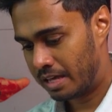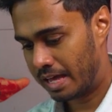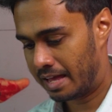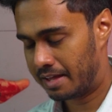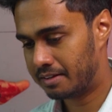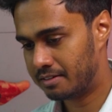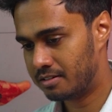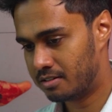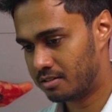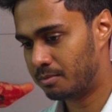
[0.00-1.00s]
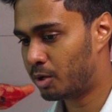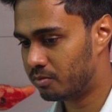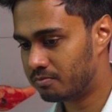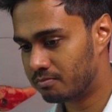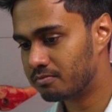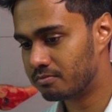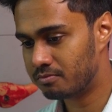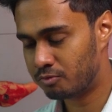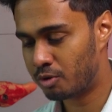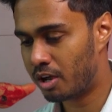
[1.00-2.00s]
and about
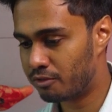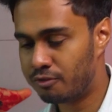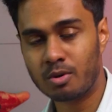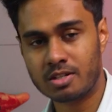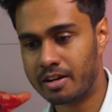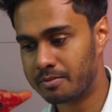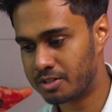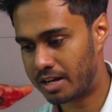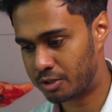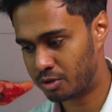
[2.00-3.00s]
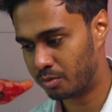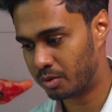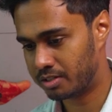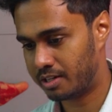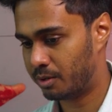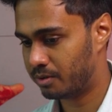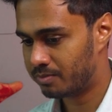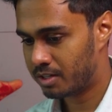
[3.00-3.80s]
3 out of 4 times it actually worked out.